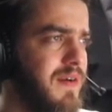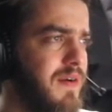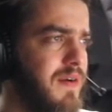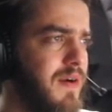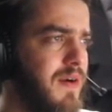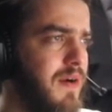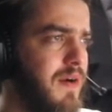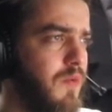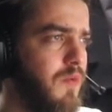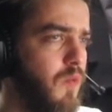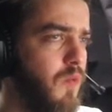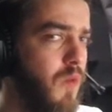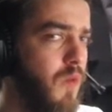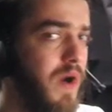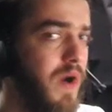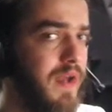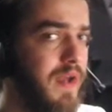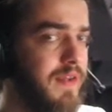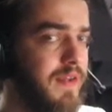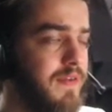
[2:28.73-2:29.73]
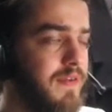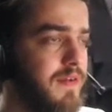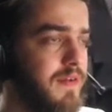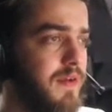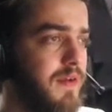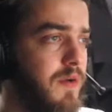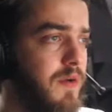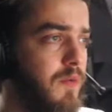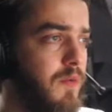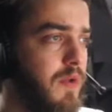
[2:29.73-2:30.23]
white
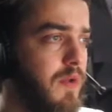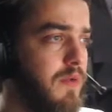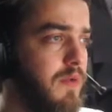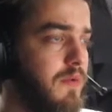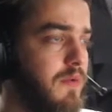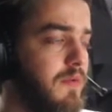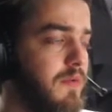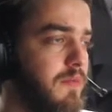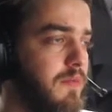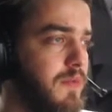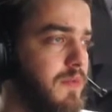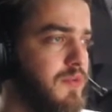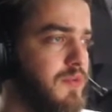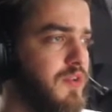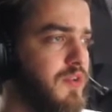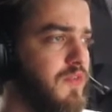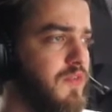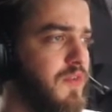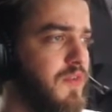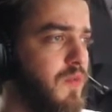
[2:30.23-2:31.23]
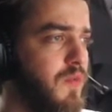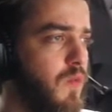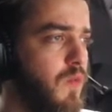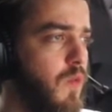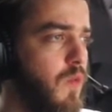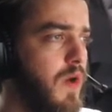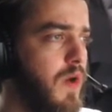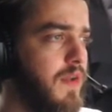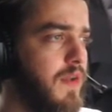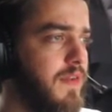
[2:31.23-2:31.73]
will most often
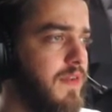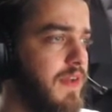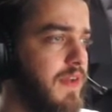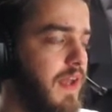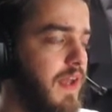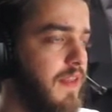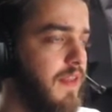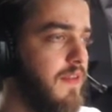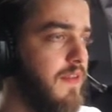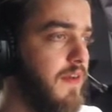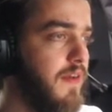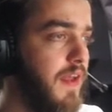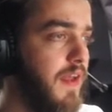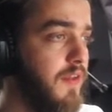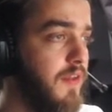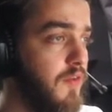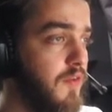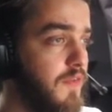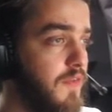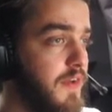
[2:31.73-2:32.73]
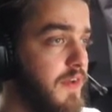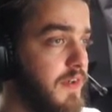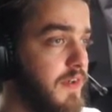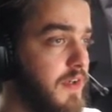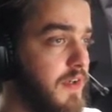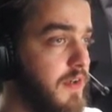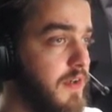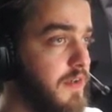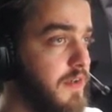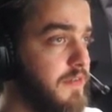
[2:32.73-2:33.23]
want at the end of their
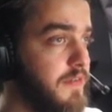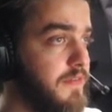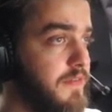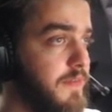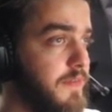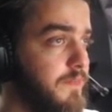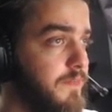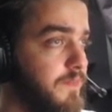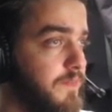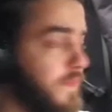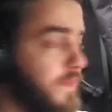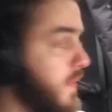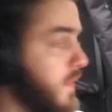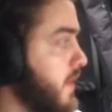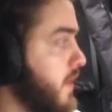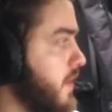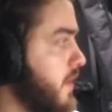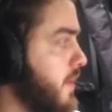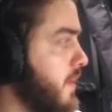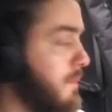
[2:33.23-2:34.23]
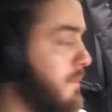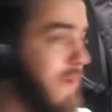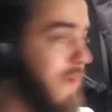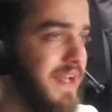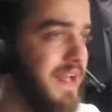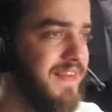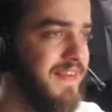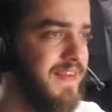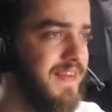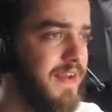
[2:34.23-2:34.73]
curve.
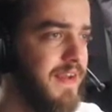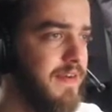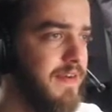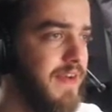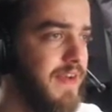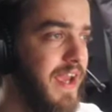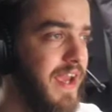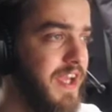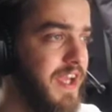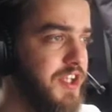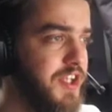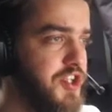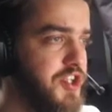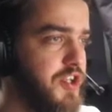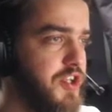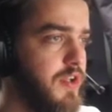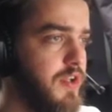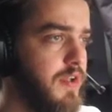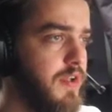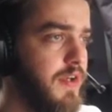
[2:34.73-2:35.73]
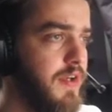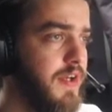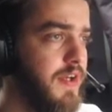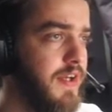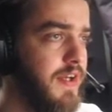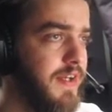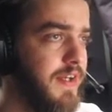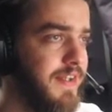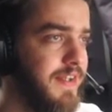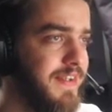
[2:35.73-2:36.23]
Baneslayer Angel.
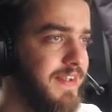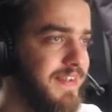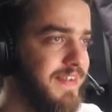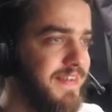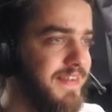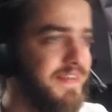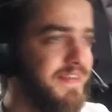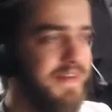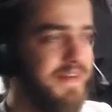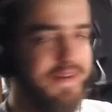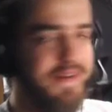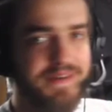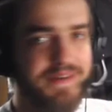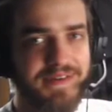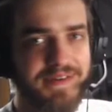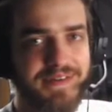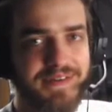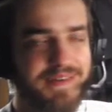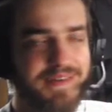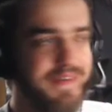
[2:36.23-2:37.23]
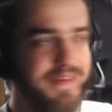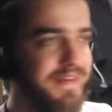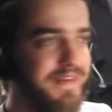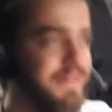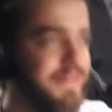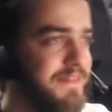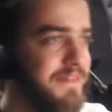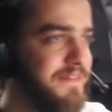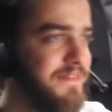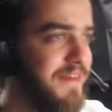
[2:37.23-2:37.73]
This is
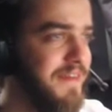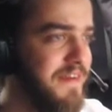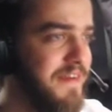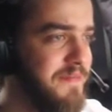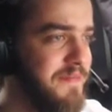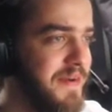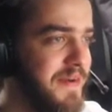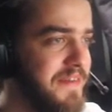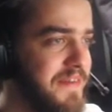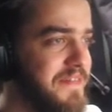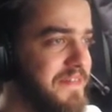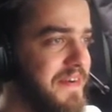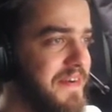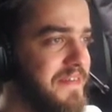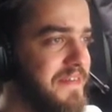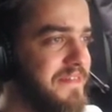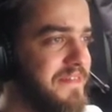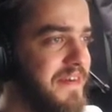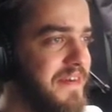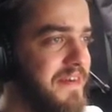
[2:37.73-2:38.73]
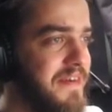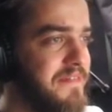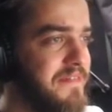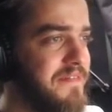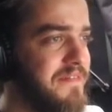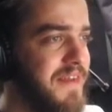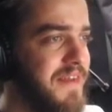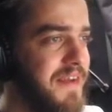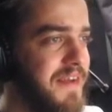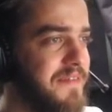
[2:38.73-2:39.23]
5 mana 5/5
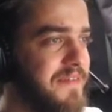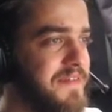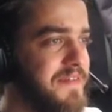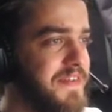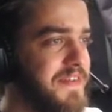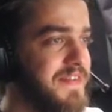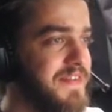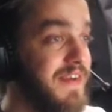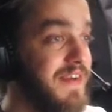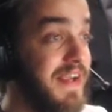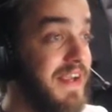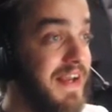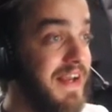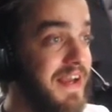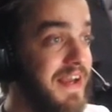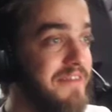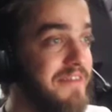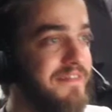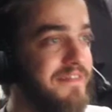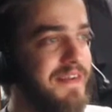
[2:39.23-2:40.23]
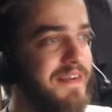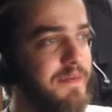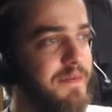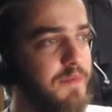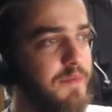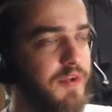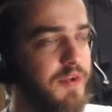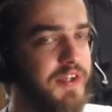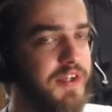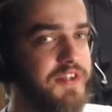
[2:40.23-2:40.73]
flying first strike lifelink
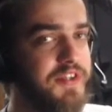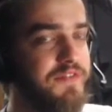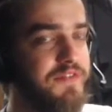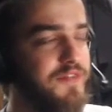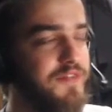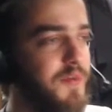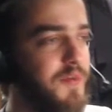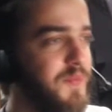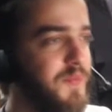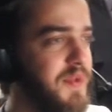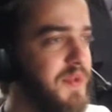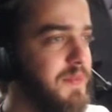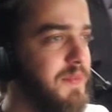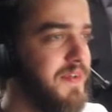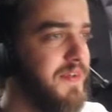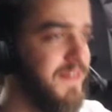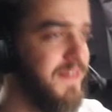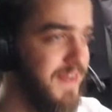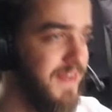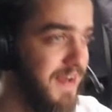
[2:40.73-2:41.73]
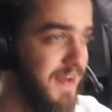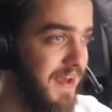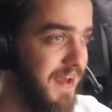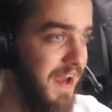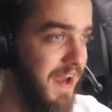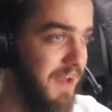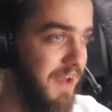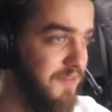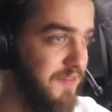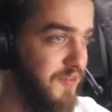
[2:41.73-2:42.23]
protection from demons
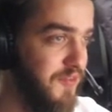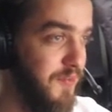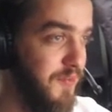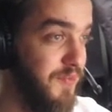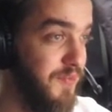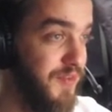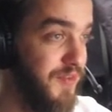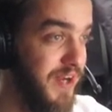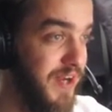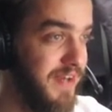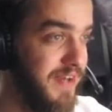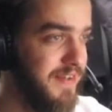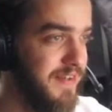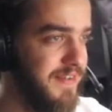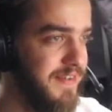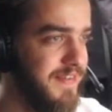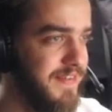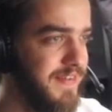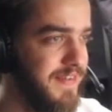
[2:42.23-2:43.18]
and from dragons.